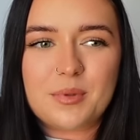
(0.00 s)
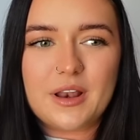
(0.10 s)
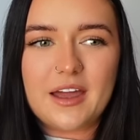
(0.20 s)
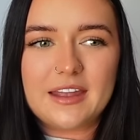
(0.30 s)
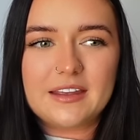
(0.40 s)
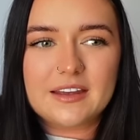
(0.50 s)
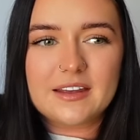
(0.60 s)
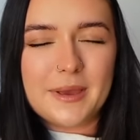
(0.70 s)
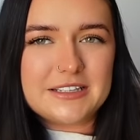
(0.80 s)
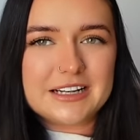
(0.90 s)
But like,
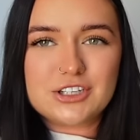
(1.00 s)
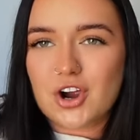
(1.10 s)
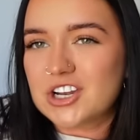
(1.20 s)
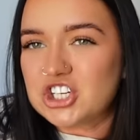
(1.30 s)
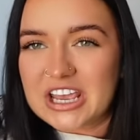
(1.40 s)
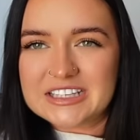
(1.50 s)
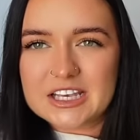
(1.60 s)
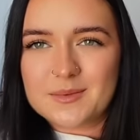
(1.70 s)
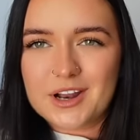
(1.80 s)
basically trying to chase him and